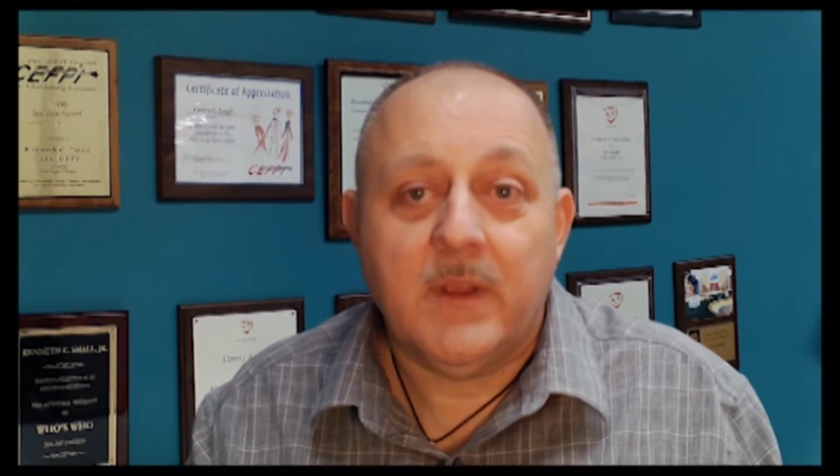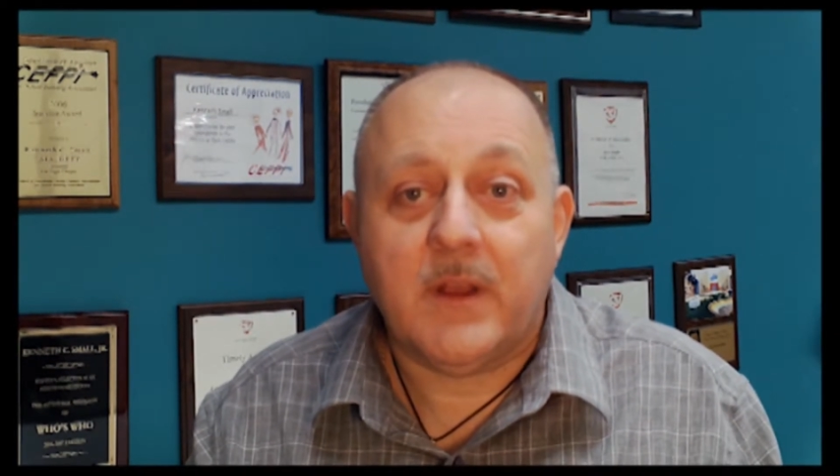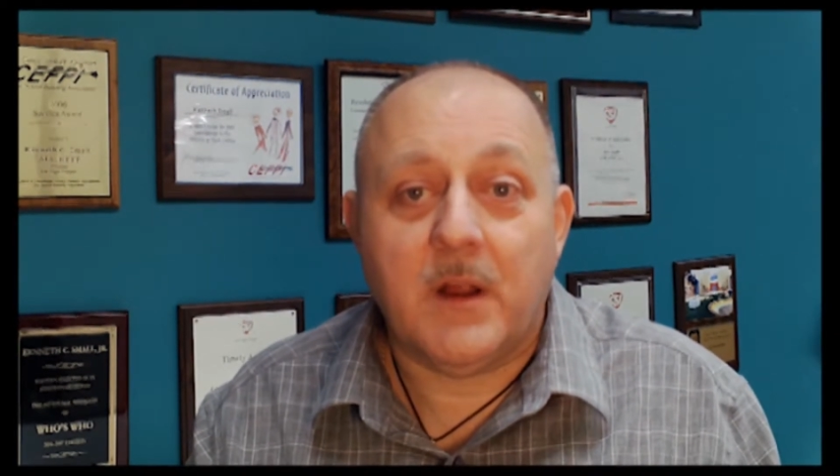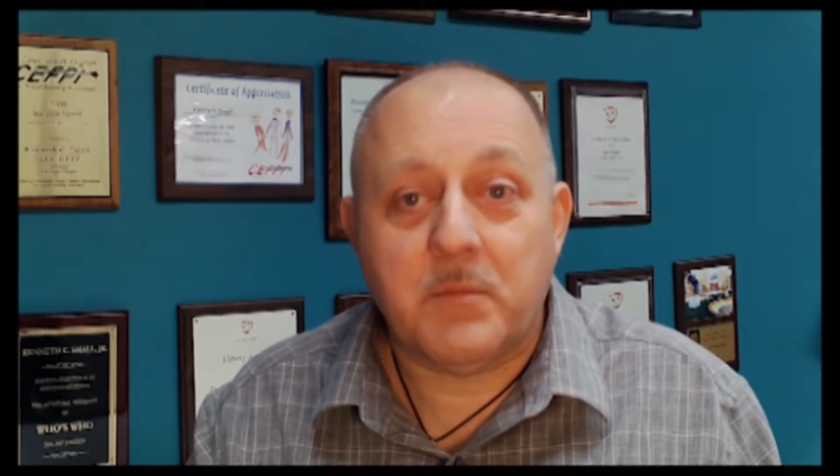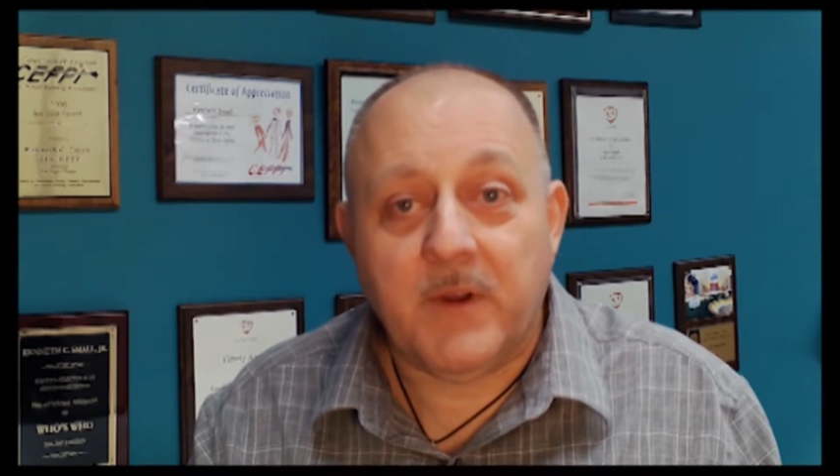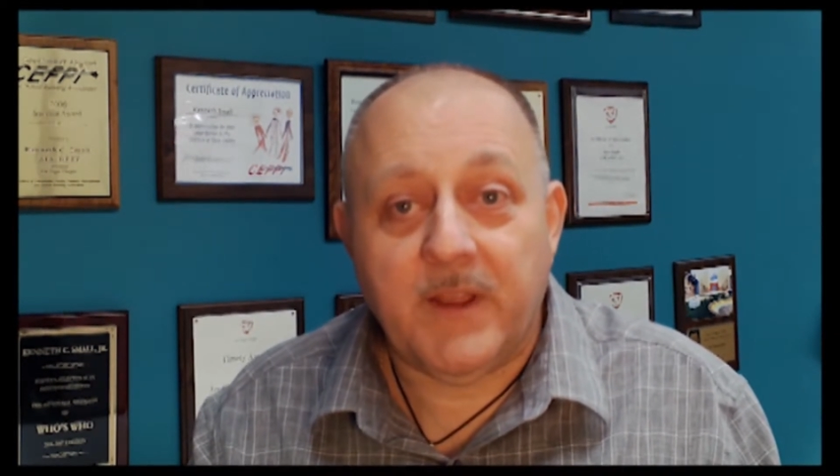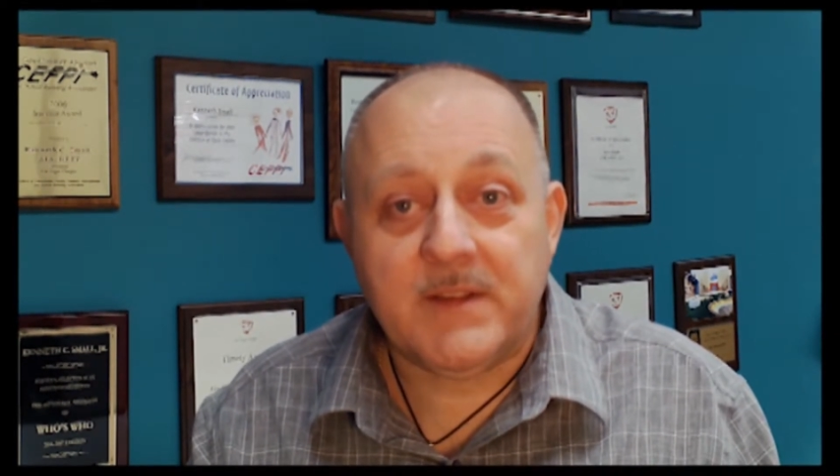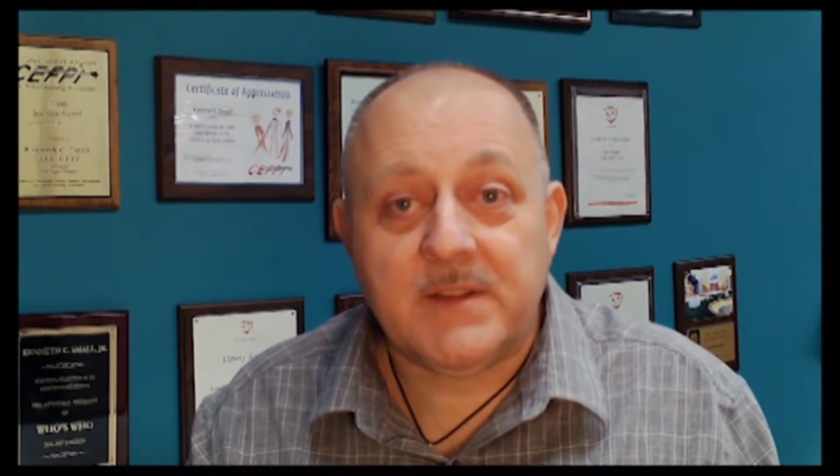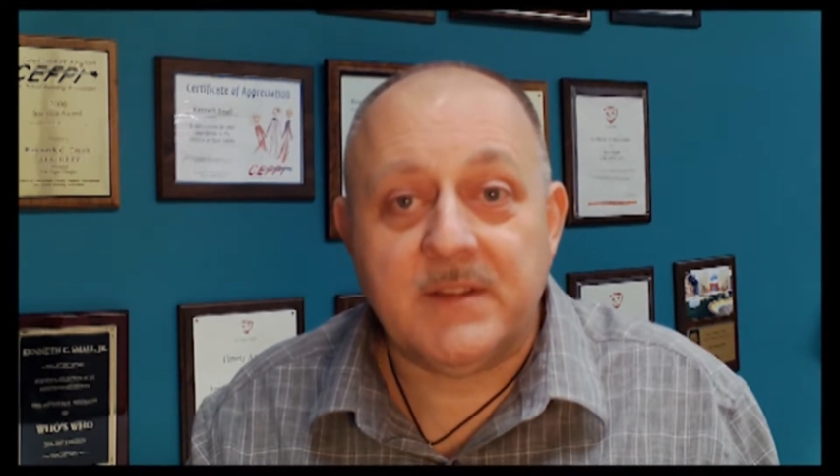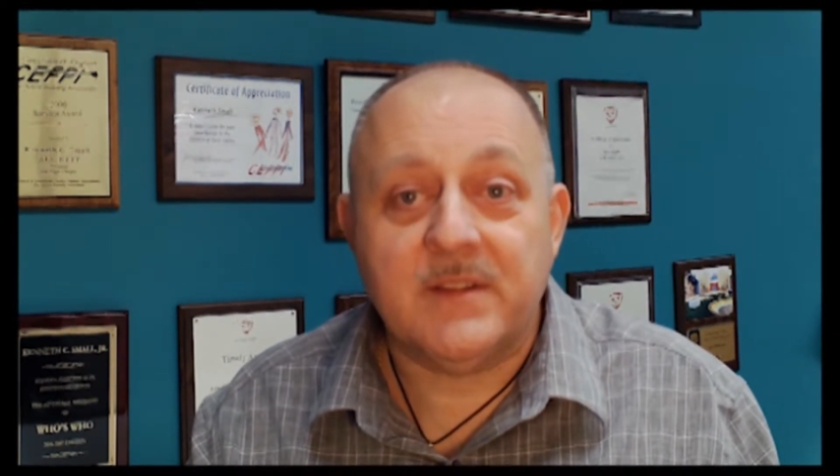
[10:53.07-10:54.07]

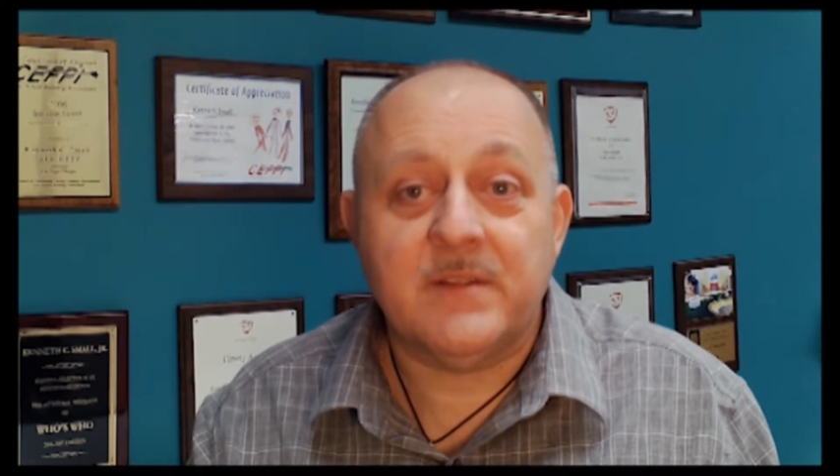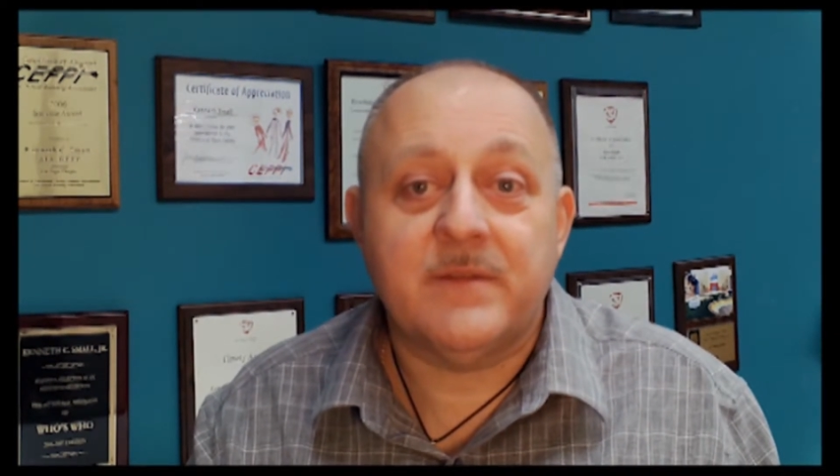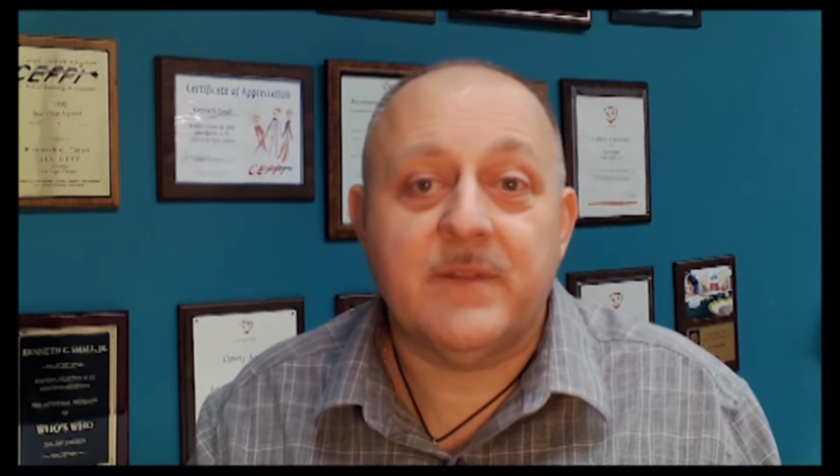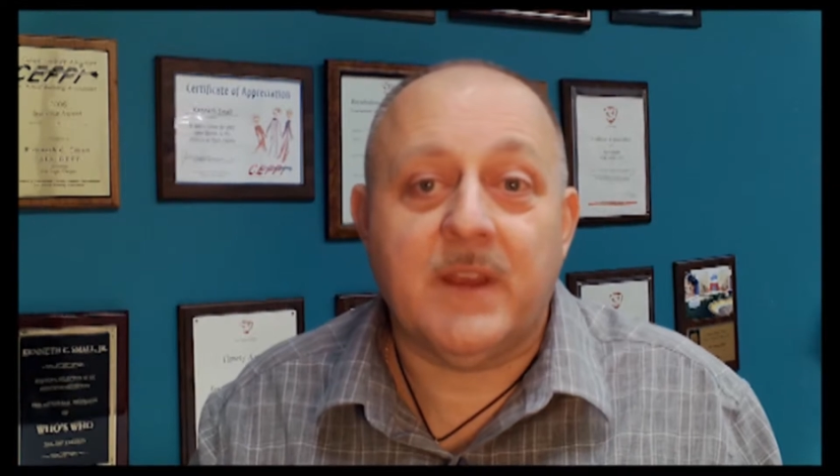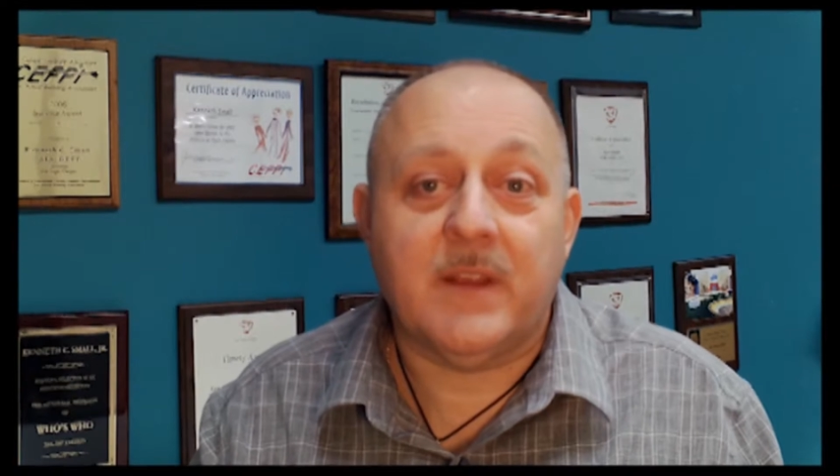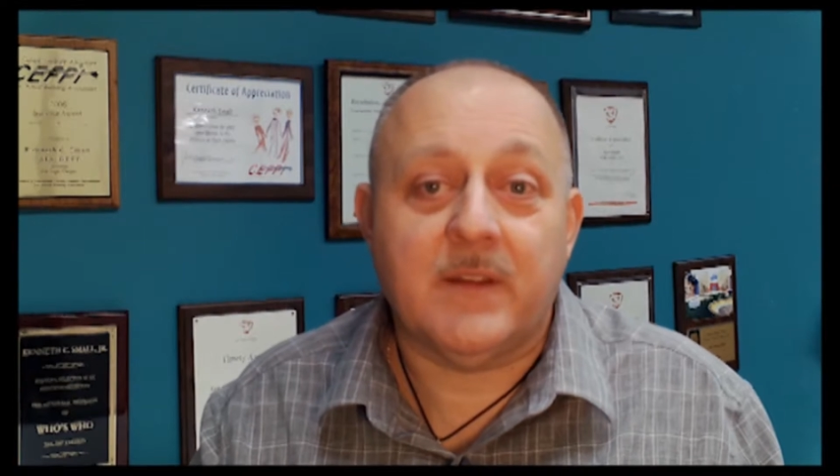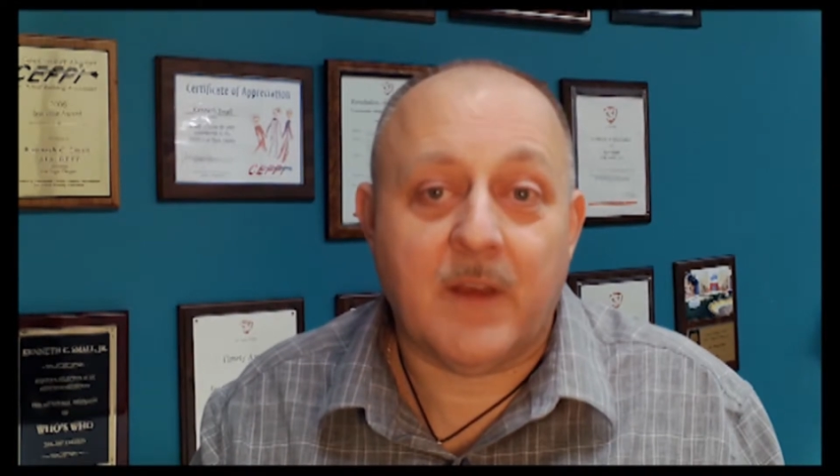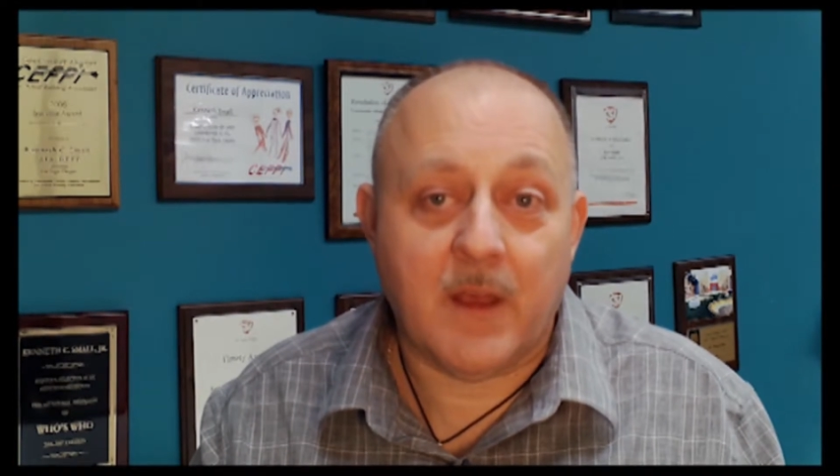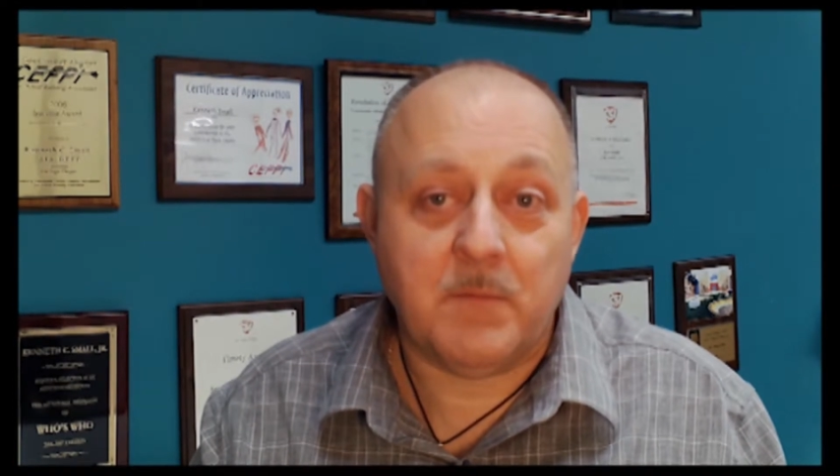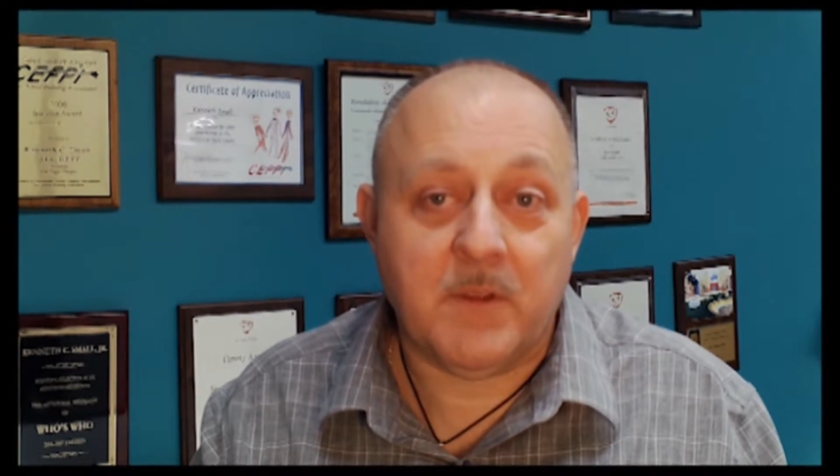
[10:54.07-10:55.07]
comprehensive and
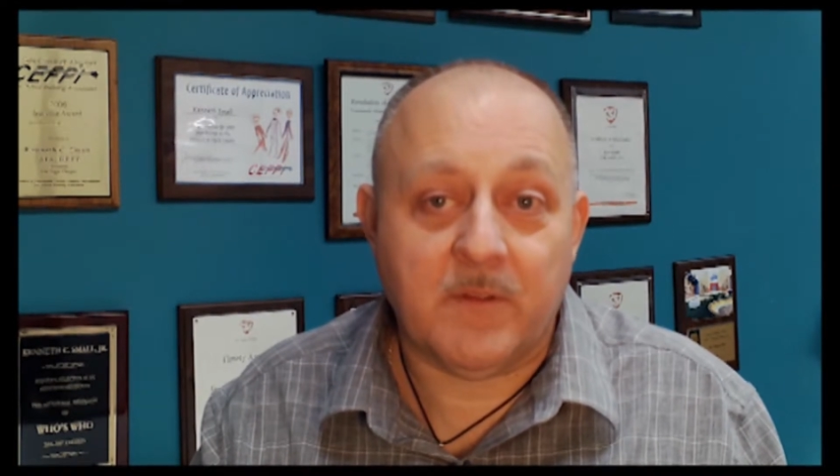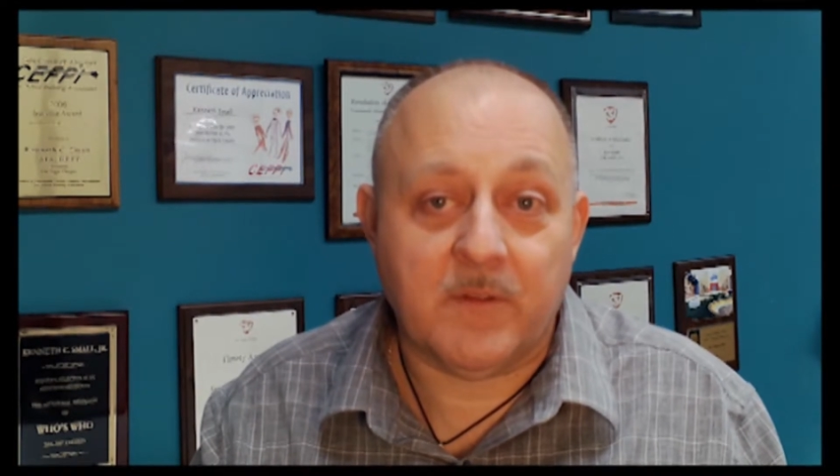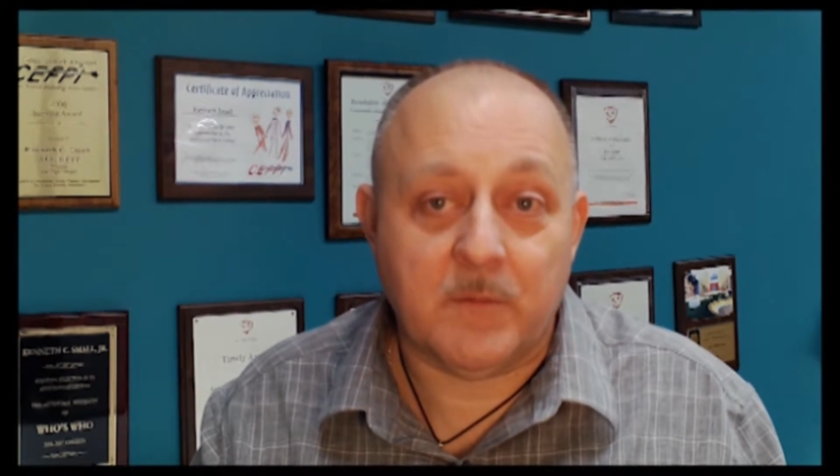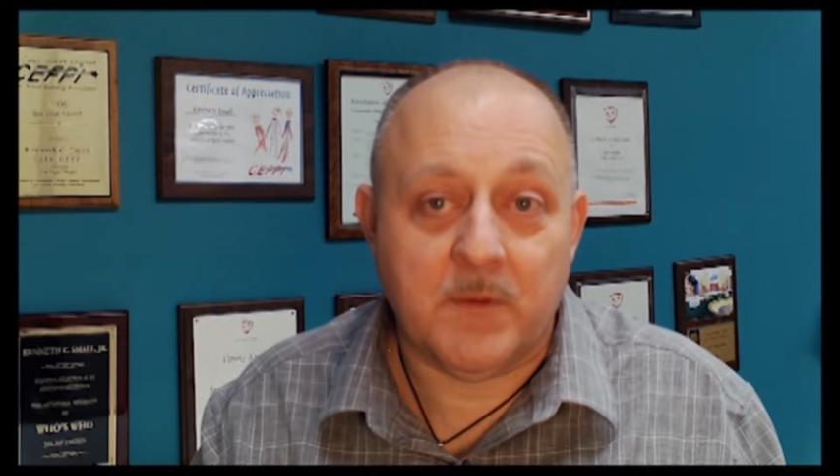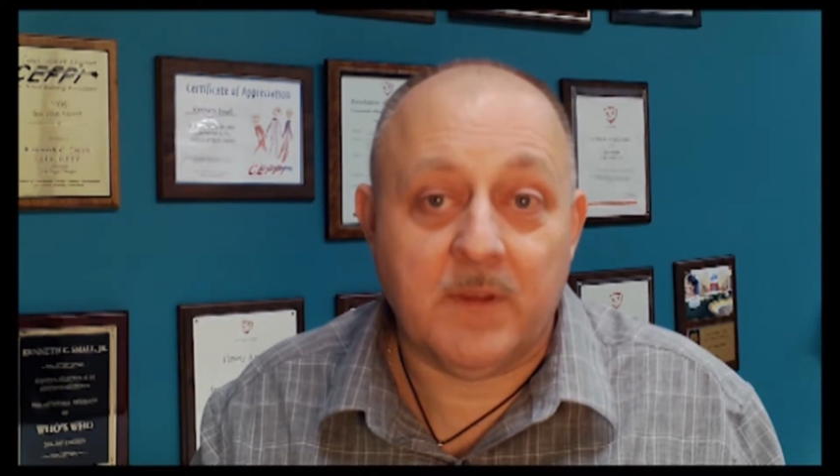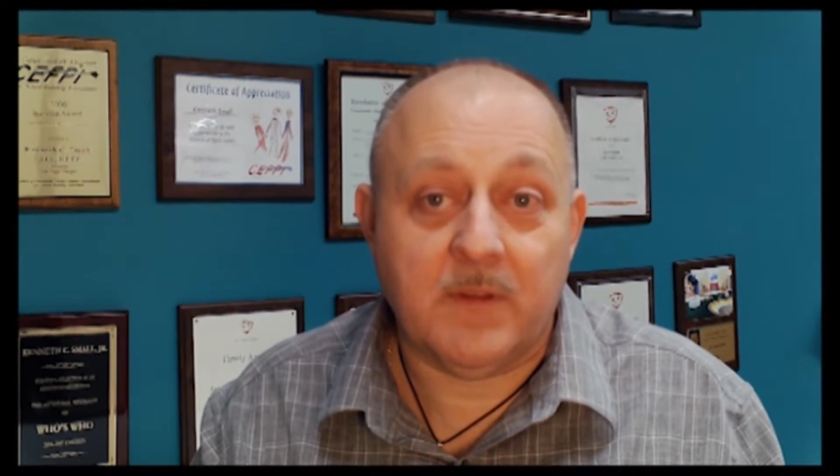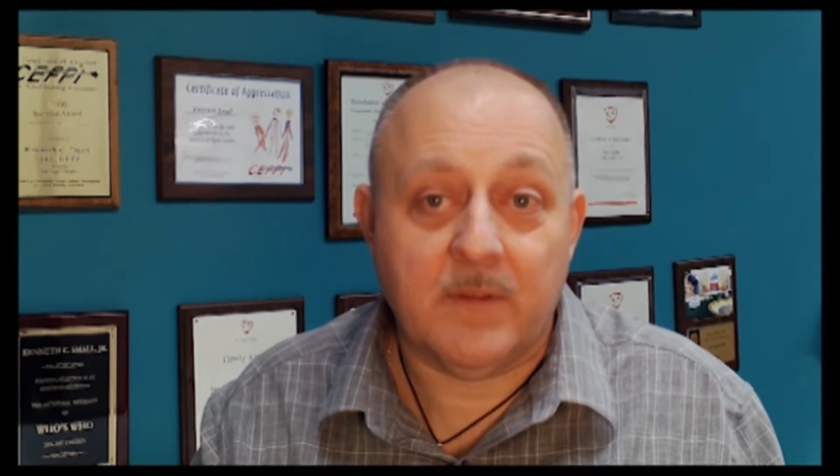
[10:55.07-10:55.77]
time-consuming